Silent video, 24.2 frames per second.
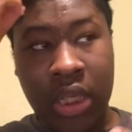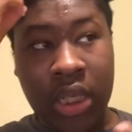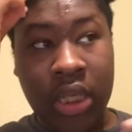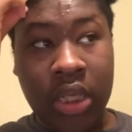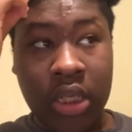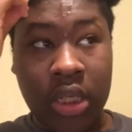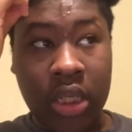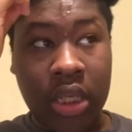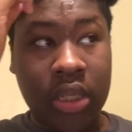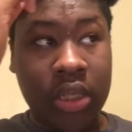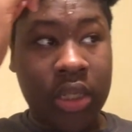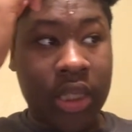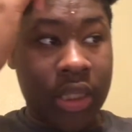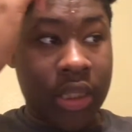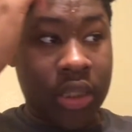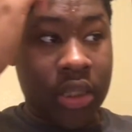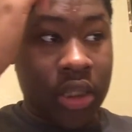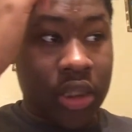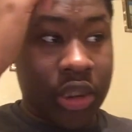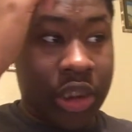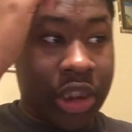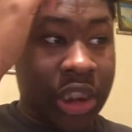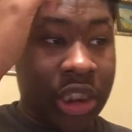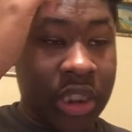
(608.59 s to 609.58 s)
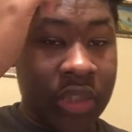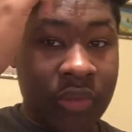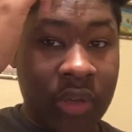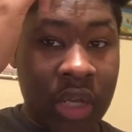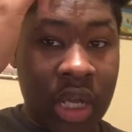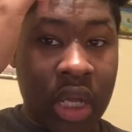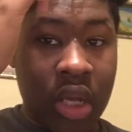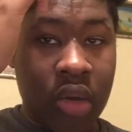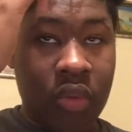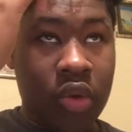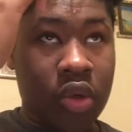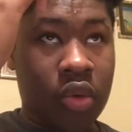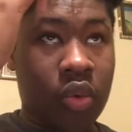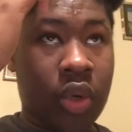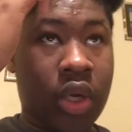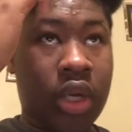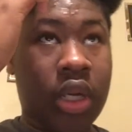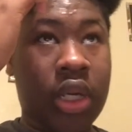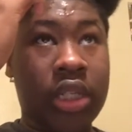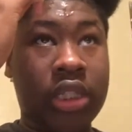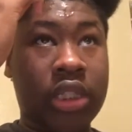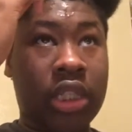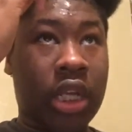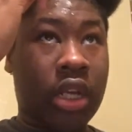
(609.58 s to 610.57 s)
That like the chief would wear his
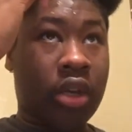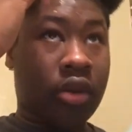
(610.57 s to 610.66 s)
hair